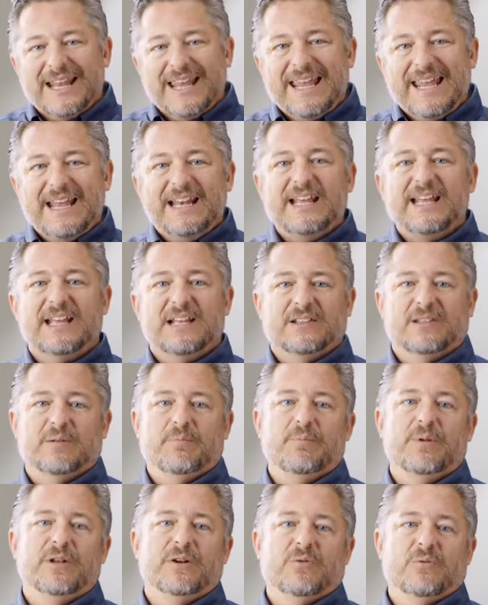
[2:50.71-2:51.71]
hitting it in the
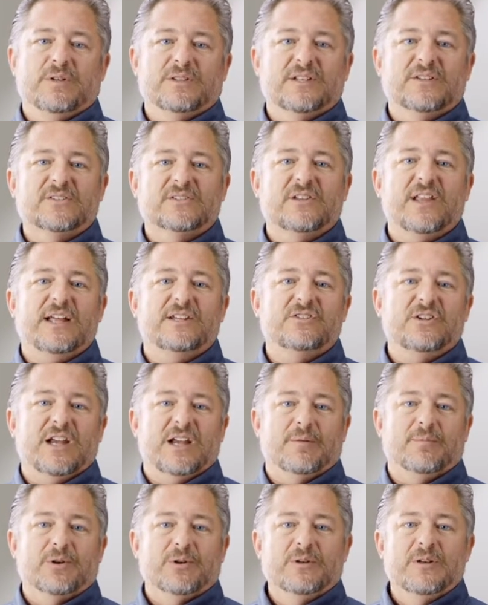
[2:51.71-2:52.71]
middle with a
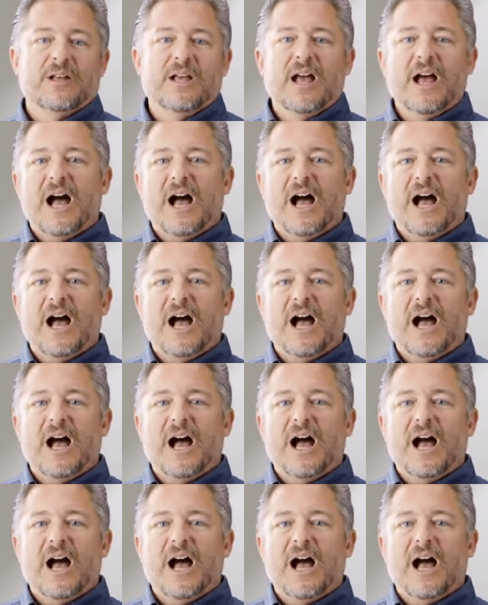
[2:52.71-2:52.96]
sledgehammer,